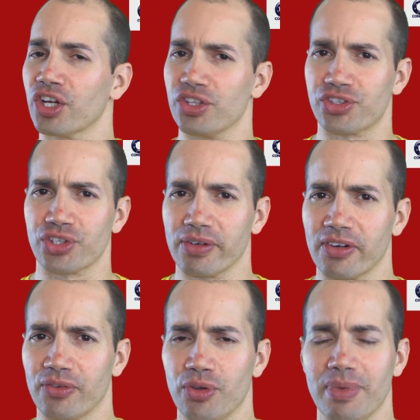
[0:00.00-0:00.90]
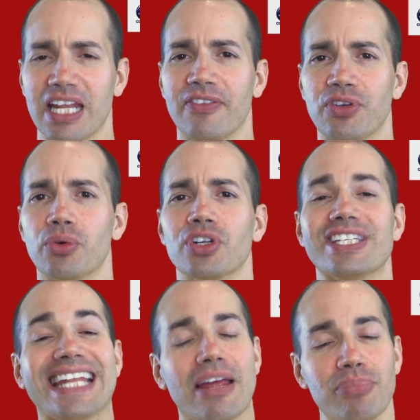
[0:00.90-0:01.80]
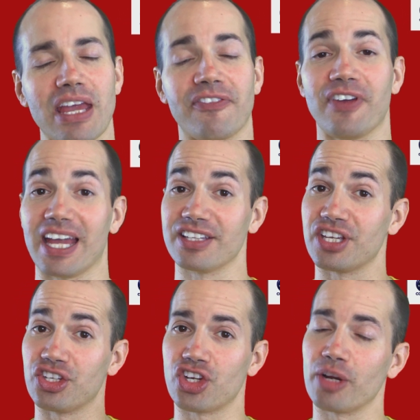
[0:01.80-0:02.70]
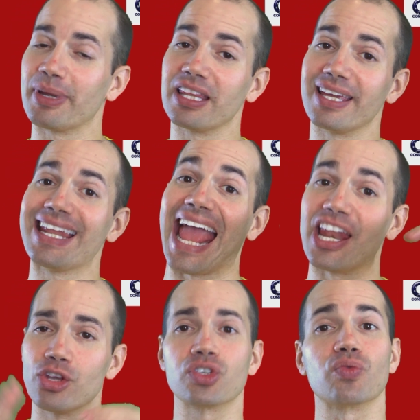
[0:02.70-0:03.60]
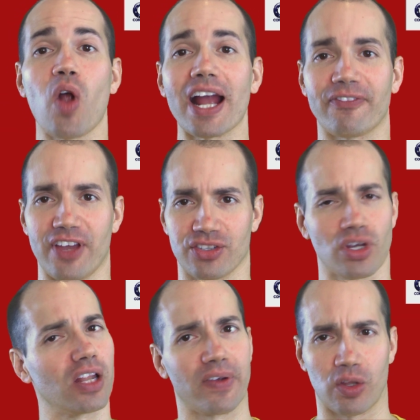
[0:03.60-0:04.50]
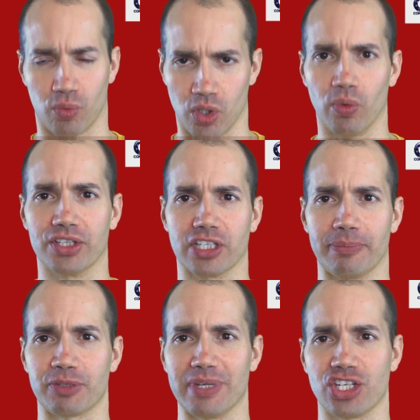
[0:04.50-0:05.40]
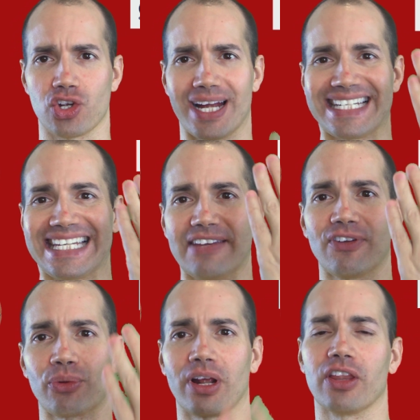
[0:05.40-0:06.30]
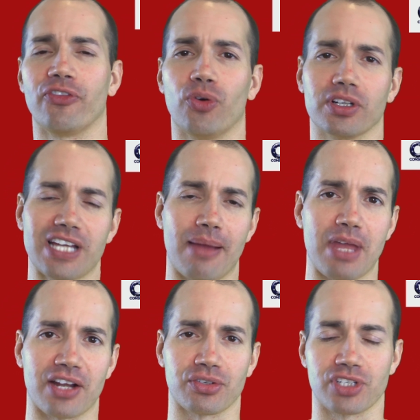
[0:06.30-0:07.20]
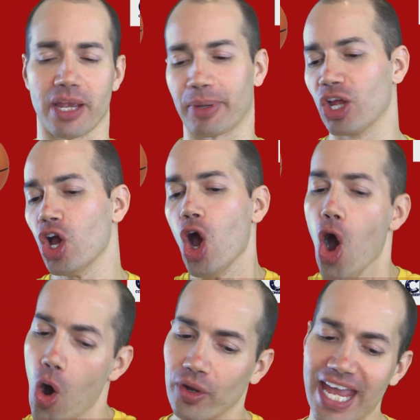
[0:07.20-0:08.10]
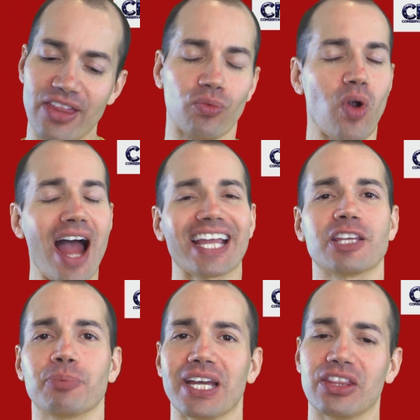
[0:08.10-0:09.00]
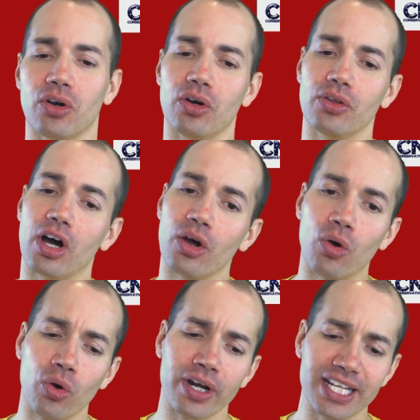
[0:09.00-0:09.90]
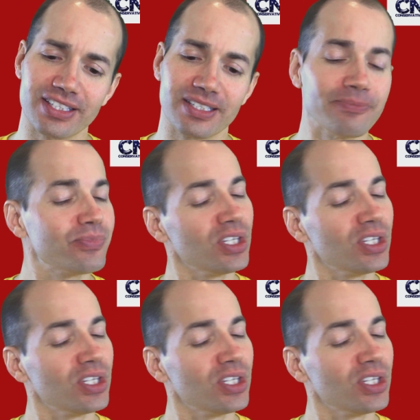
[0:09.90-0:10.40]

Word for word: conservative new media viewers and NBA fans and Jeremy Lin and Houston Rocket fans all around the world. What's up? It's me, John D. Villarreal, the four-time national champion. Okay, the Rockets played the Hornets,